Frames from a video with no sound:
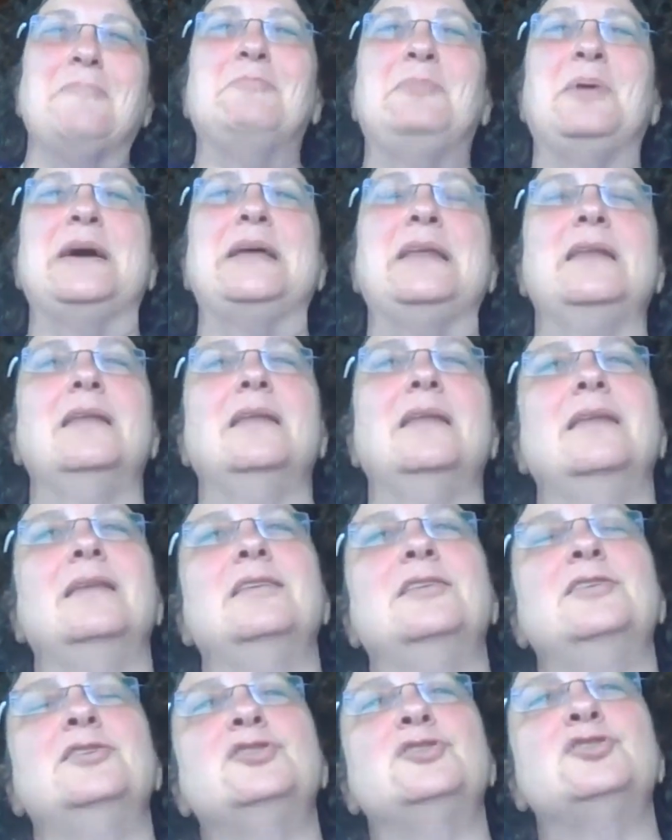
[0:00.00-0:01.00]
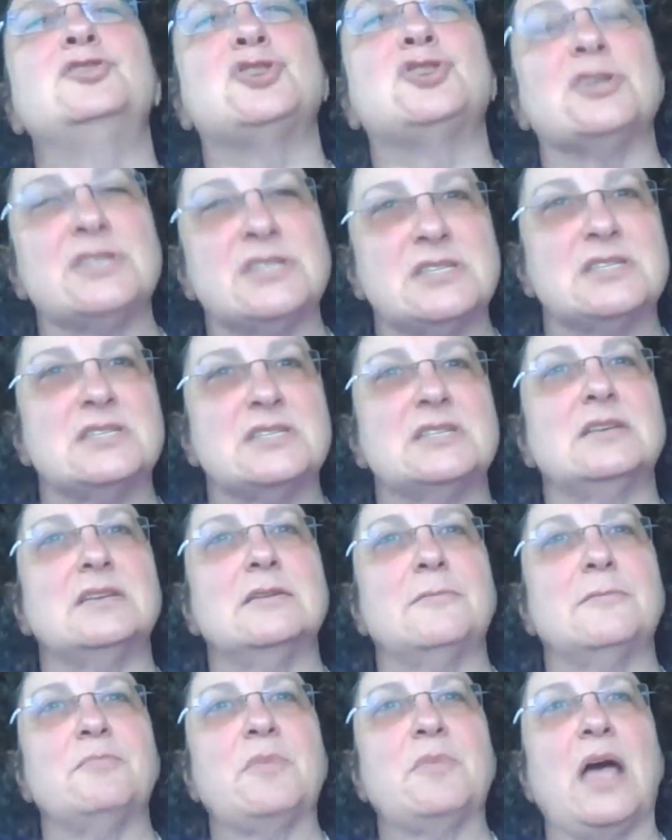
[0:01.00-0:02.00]
But just
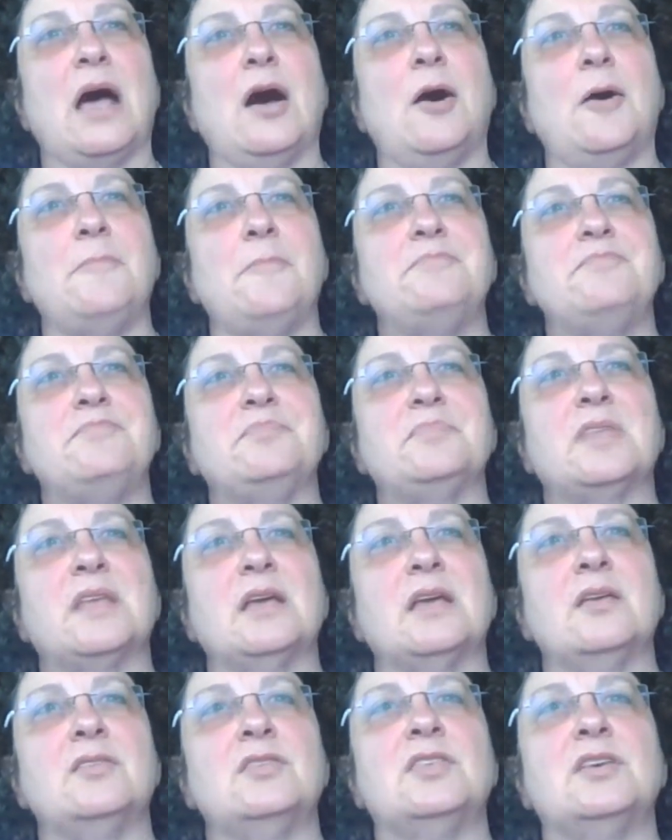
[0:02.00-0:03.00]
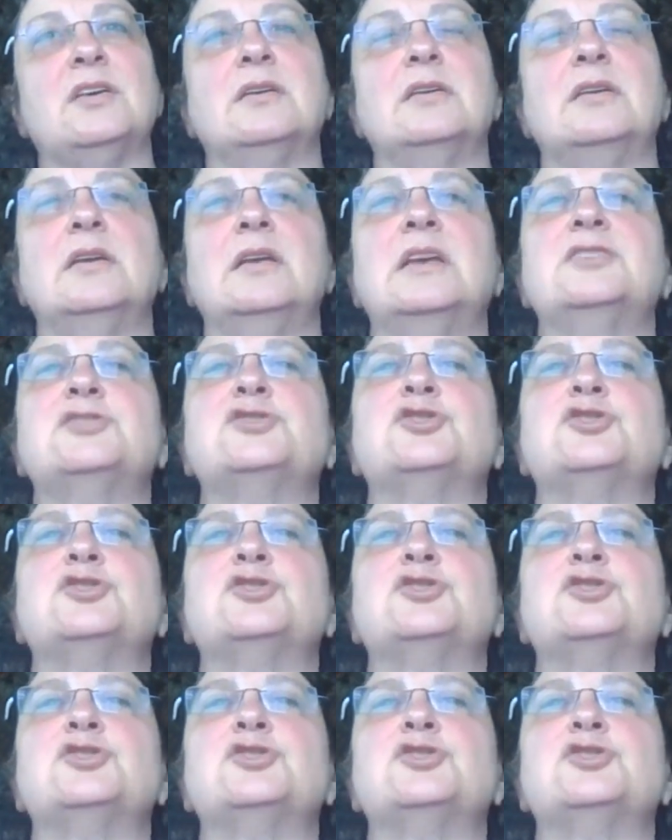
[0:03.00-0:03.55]
in